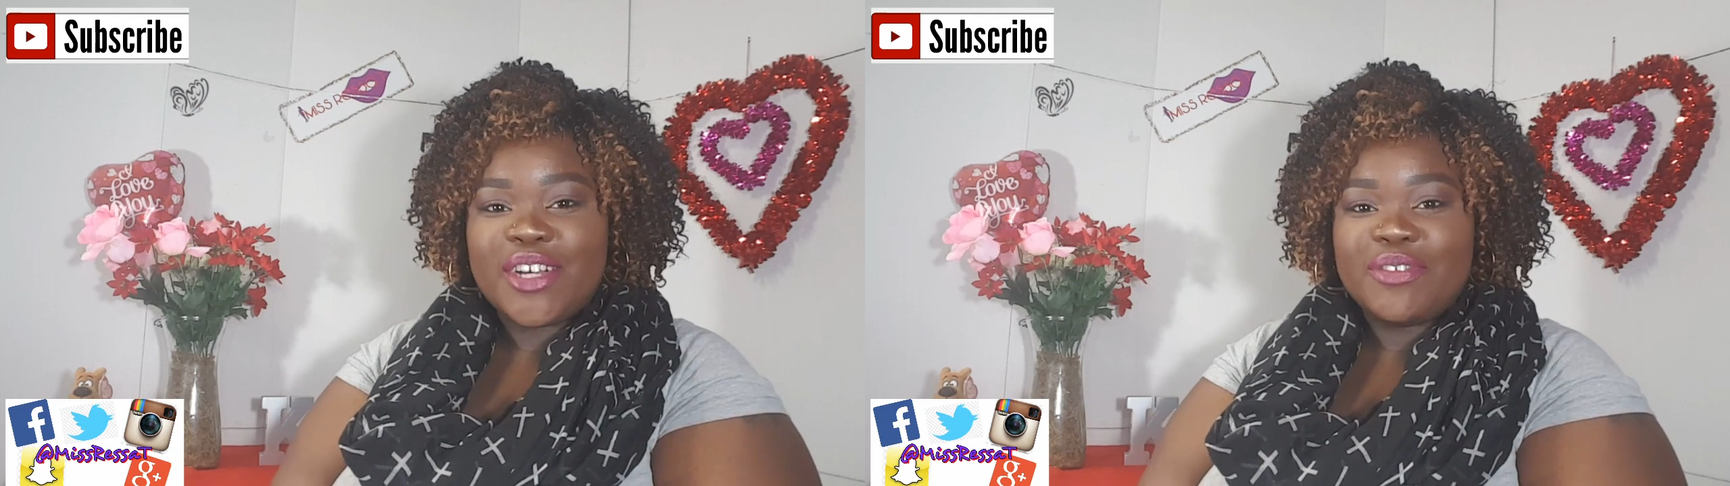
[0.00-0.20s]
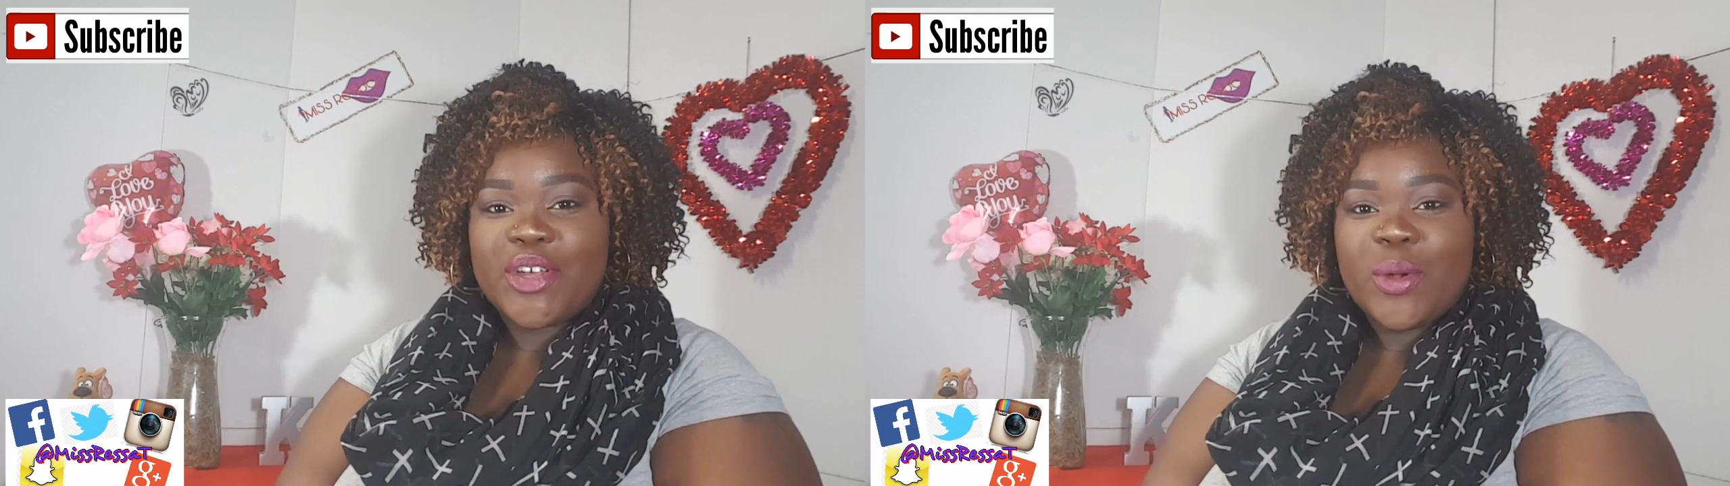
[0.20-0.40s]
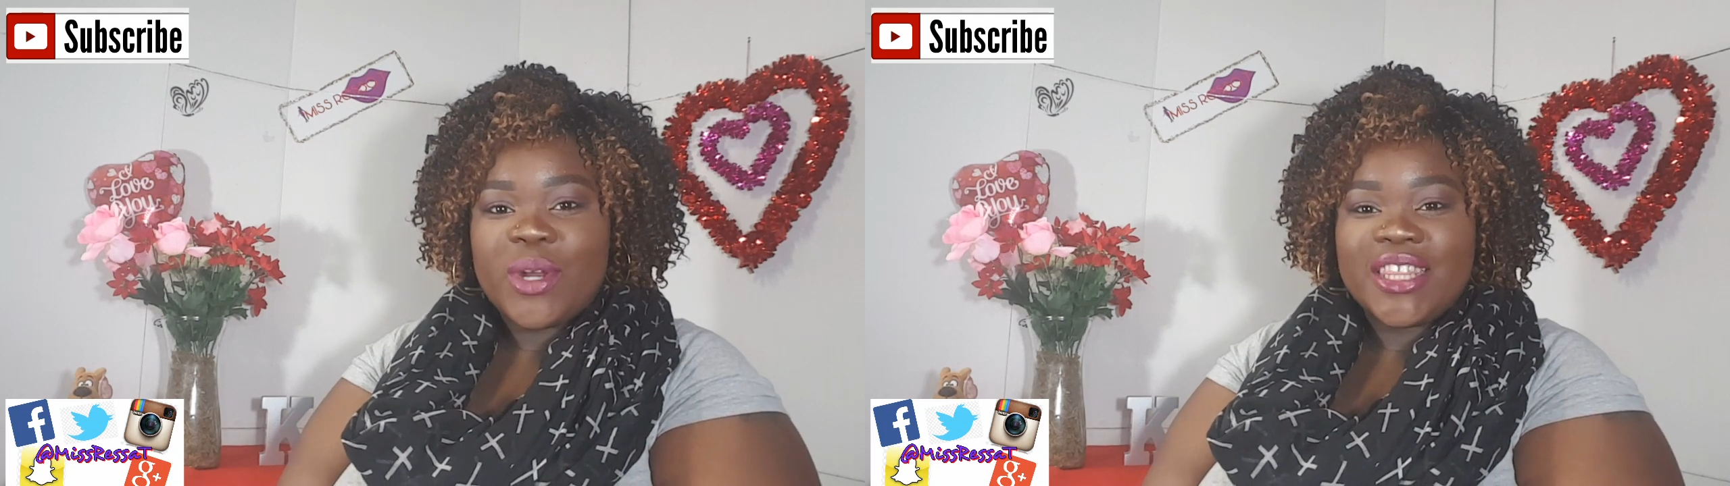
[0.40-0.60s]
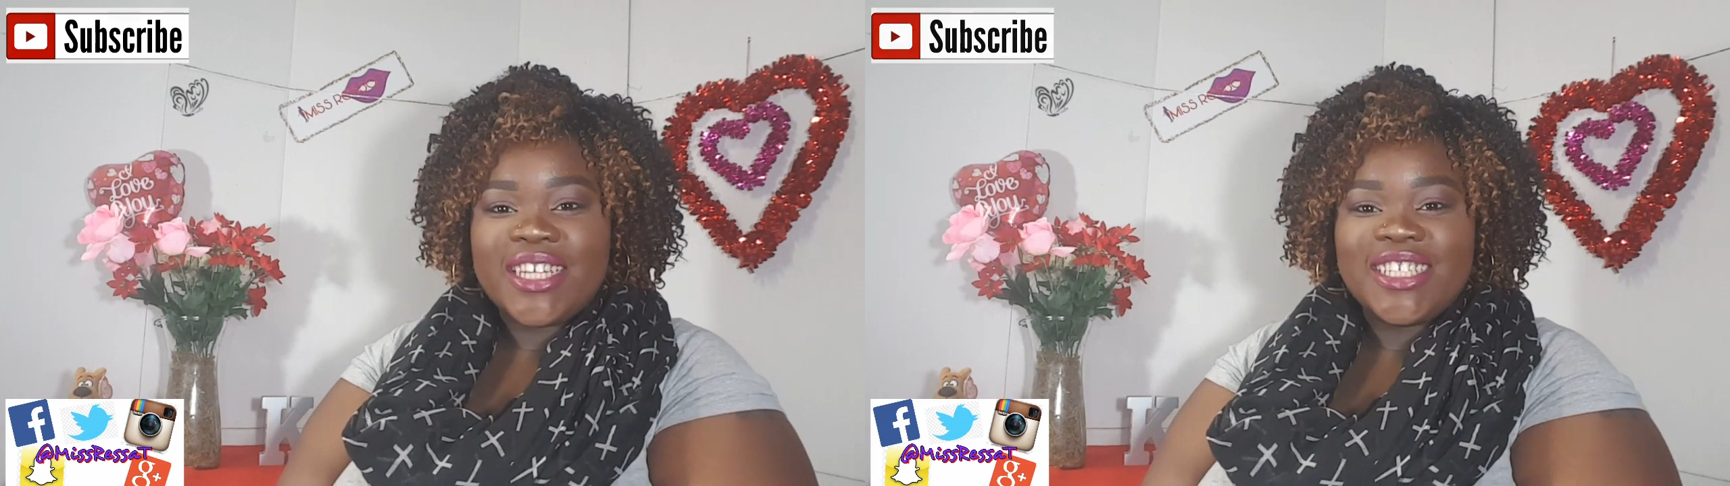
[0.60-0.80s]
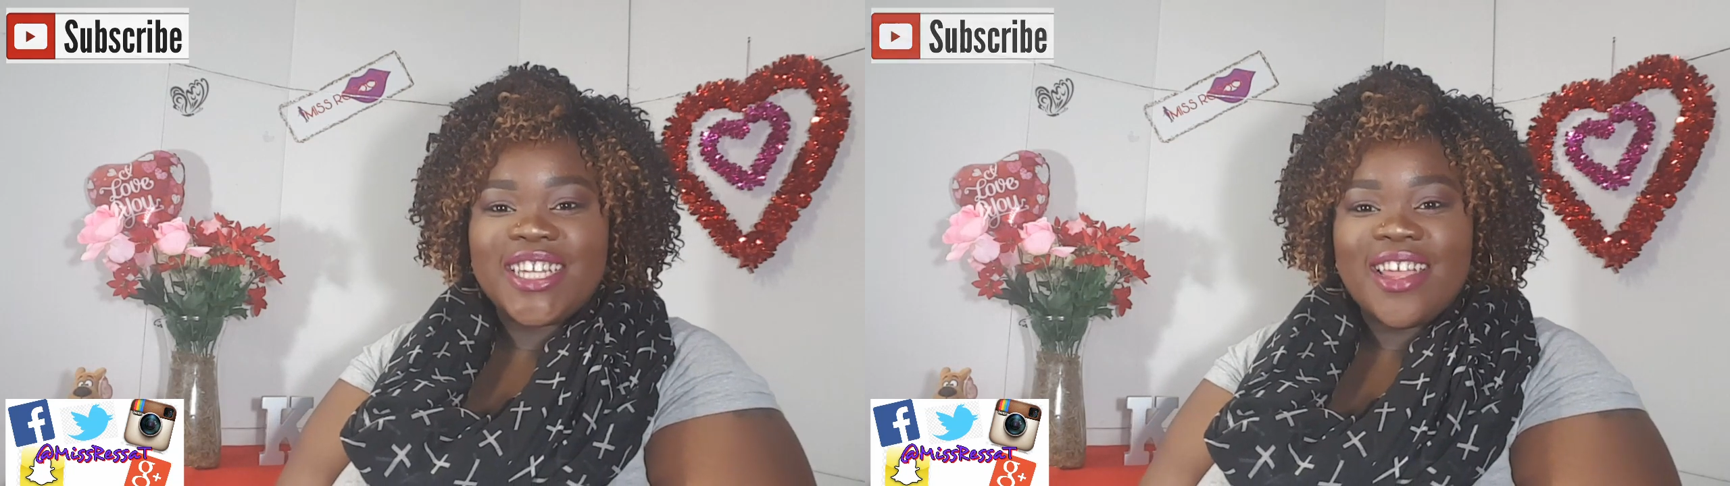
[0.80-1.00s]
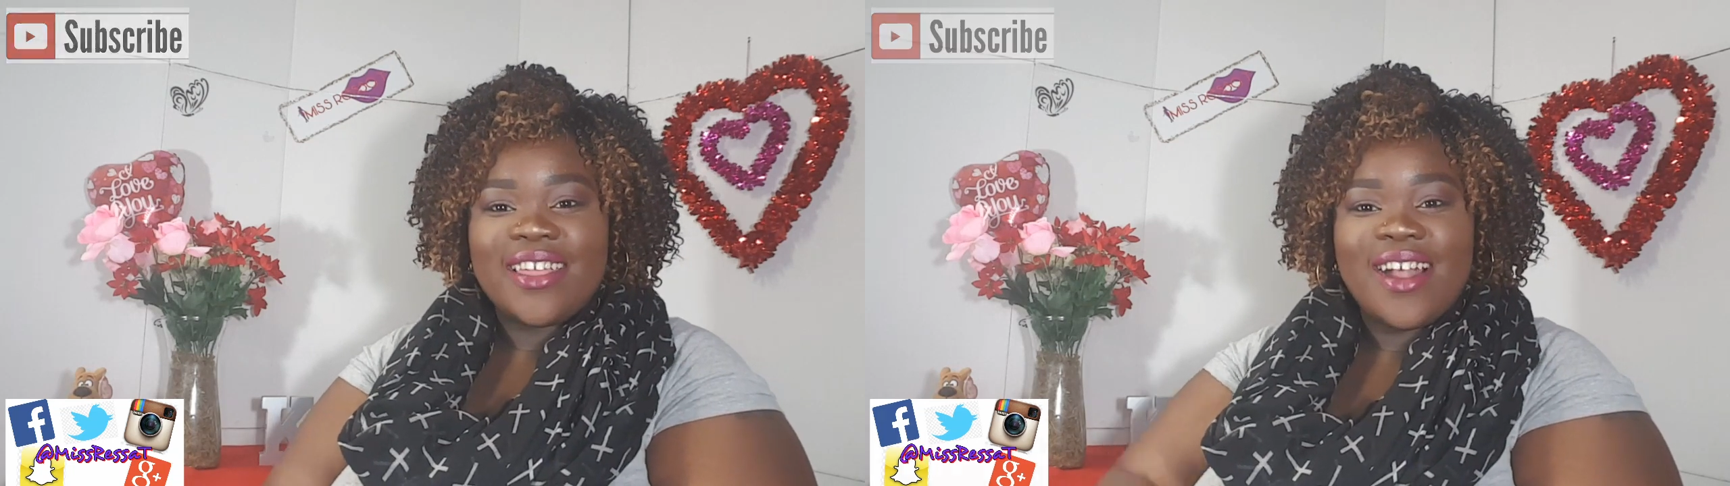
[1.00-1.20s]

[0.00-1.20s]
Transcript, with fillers: learn, record, and share,